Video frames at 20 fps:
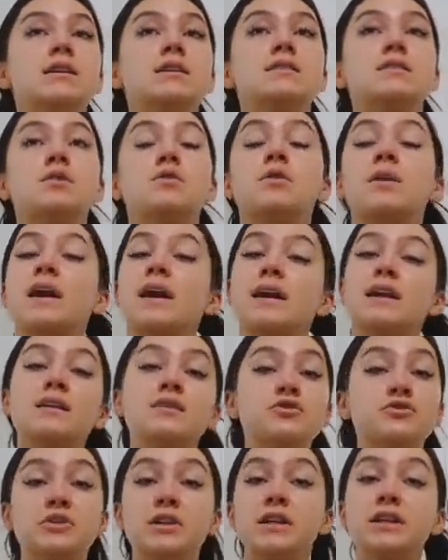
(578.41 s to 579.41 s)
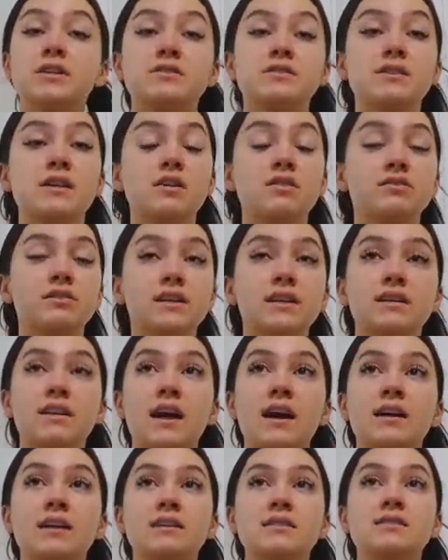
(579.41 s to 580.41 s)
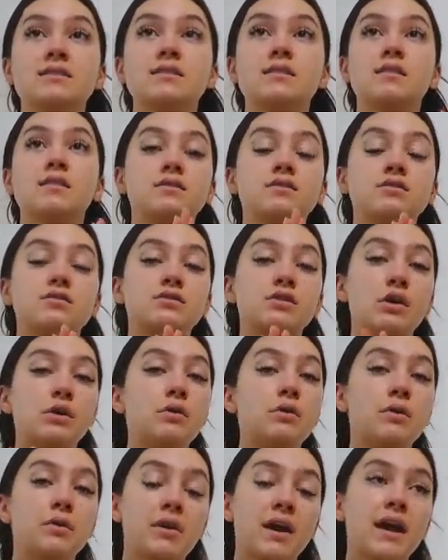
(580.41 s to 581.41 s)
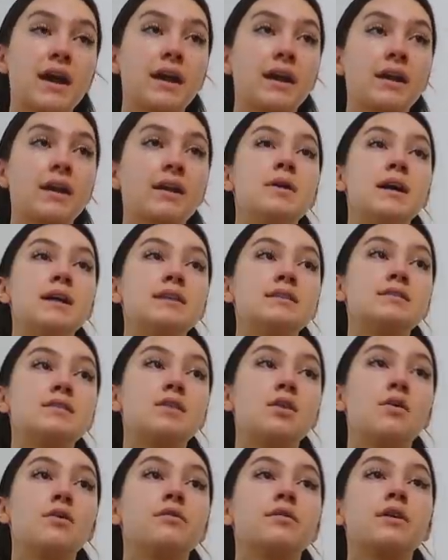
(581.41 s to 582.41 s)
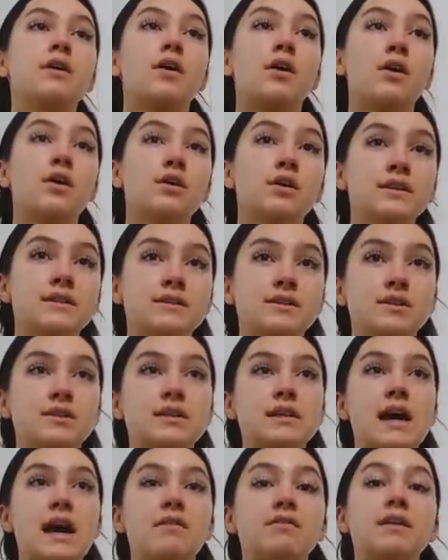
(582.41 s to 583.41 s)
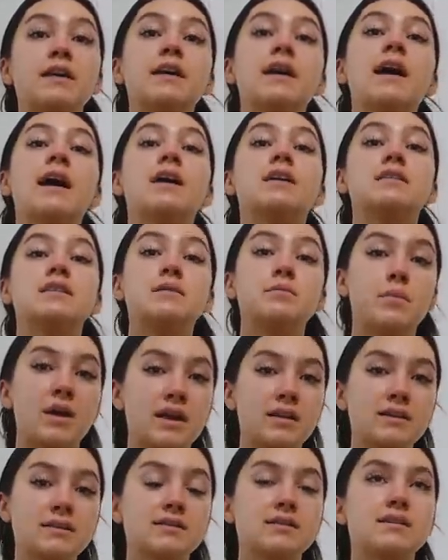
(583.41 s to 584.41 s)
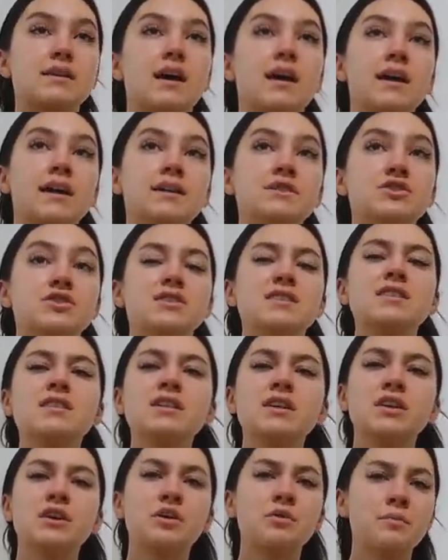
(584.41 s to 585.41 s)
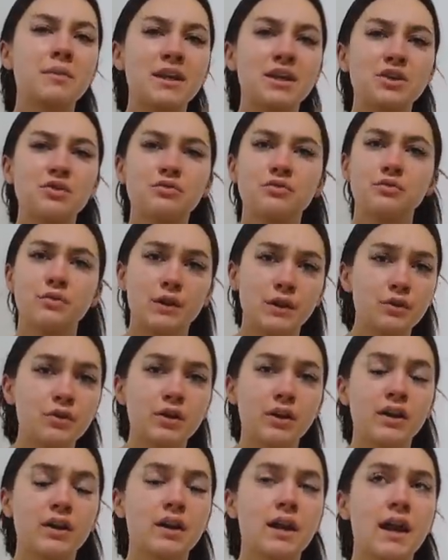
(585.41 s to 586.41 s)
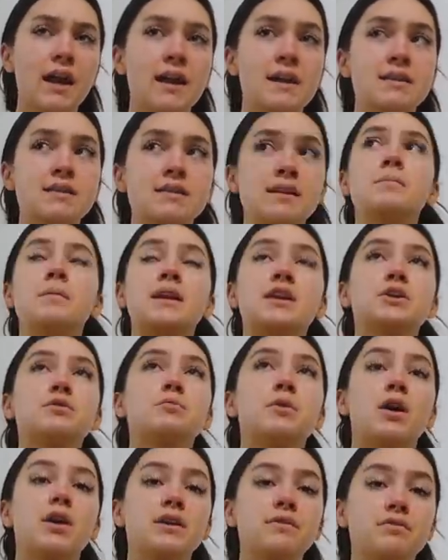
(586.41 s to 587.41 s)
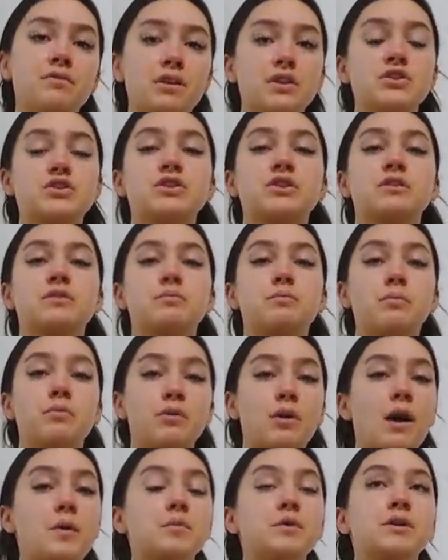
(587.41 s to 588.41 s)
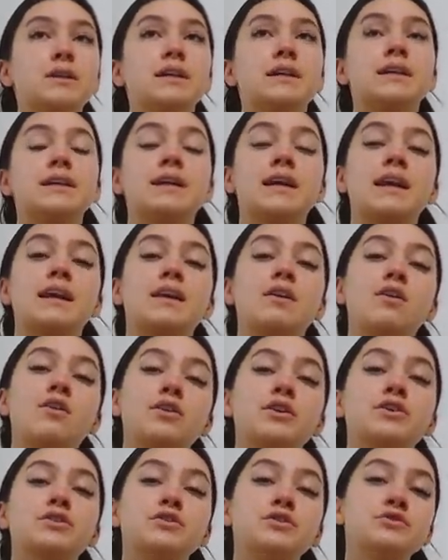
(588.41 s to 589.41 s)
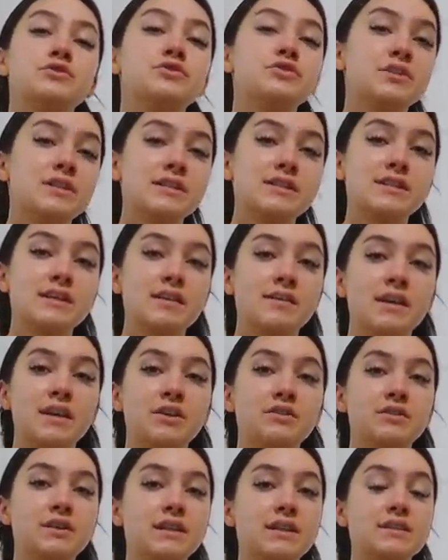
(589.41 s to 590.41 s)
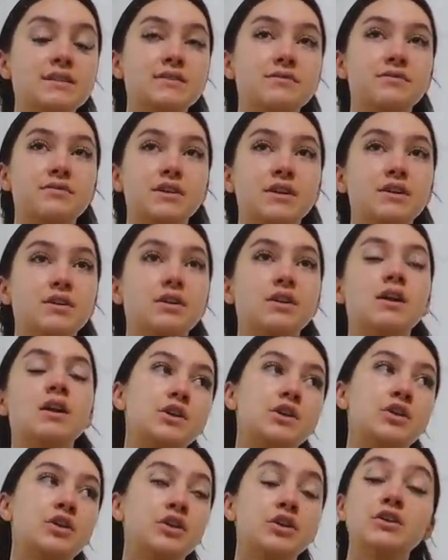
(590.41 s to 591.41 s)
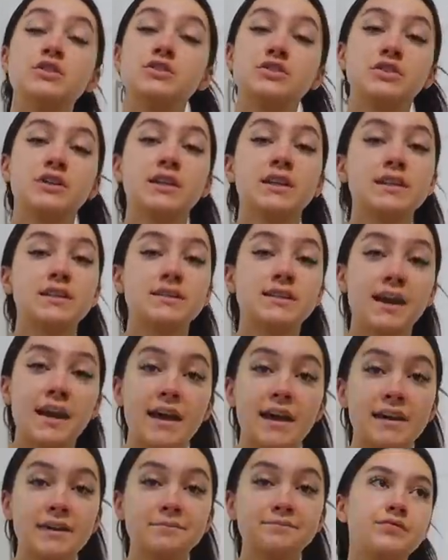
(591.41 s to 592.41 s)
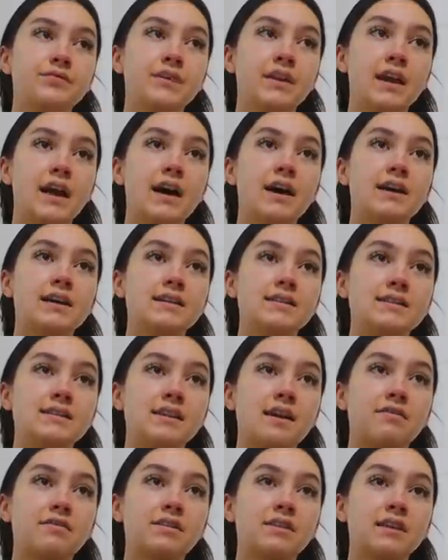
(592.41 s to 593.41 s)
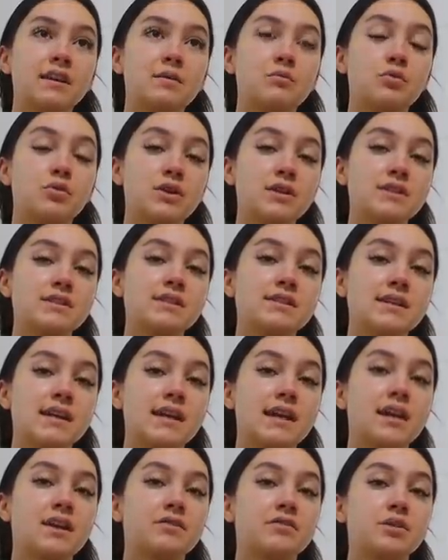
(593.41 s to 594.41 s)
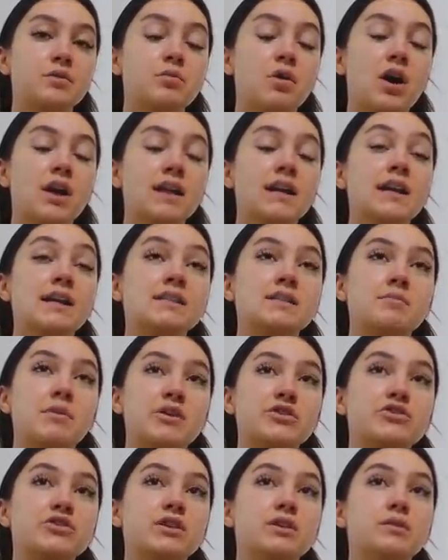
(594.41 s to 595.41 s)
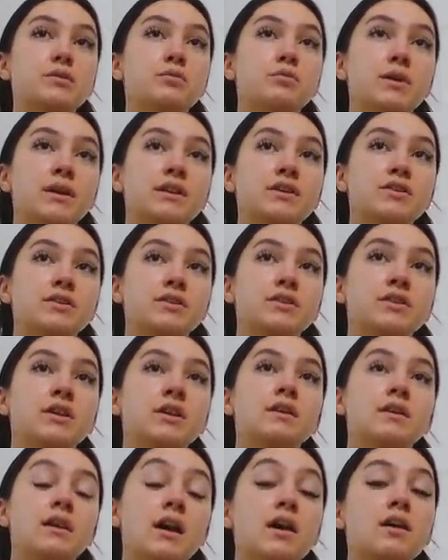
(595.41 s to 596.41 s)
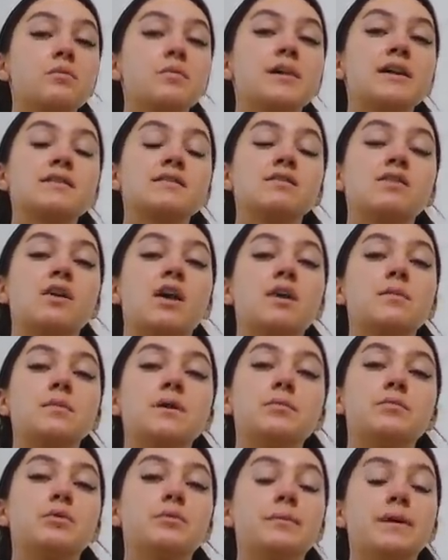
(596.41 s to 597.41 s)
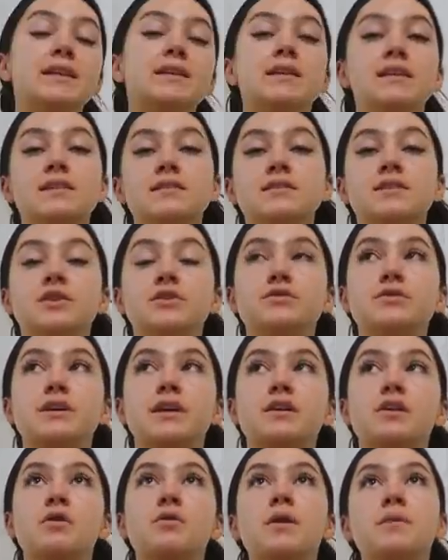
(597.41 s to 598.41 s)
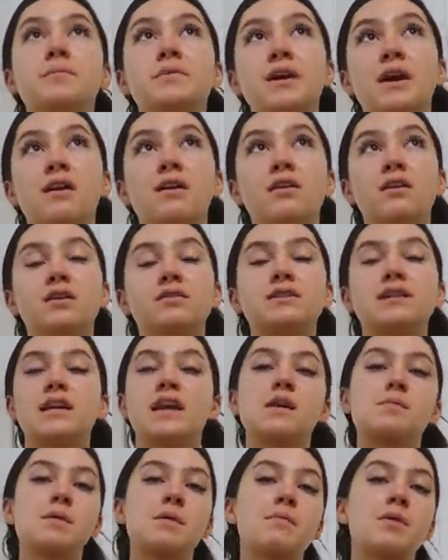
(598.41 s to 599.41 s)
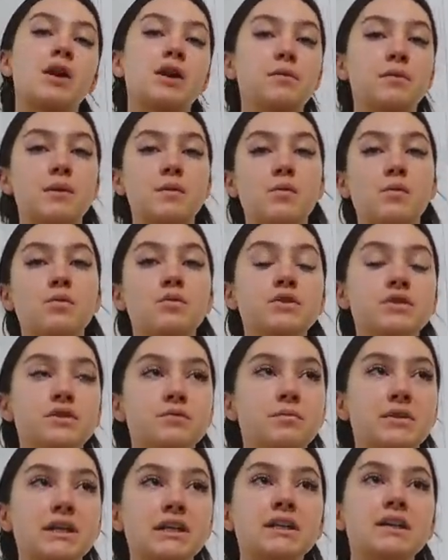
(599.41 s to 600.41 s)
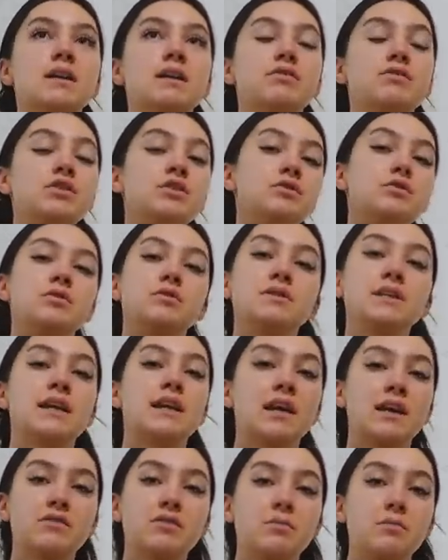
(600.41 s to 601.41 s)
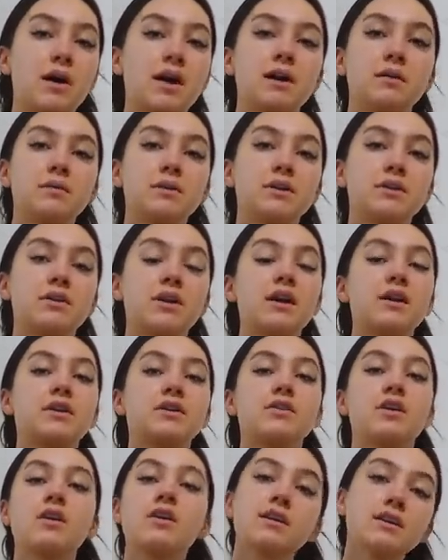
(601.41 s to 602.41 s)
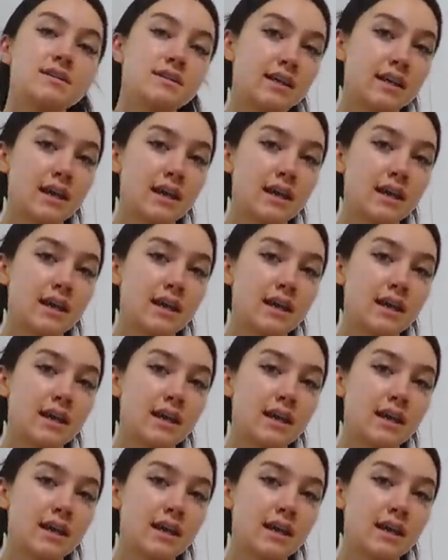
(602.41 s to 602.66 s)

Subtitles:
It's okay to treat yourself, like, that is so okay. But overall, it's good to have like a healthy, balanced diet, just to, you know, make you feel good and and make your body function properly and getting all your nutrients in that you need to feel good during the day. Yeah, it's definitely important to take care of your body, especially when you're young, because a lot of people make the excuse like, oh, I'm young, I'll take care of my body when I'm older. But if you don't take care of your body when you're young, you're not going to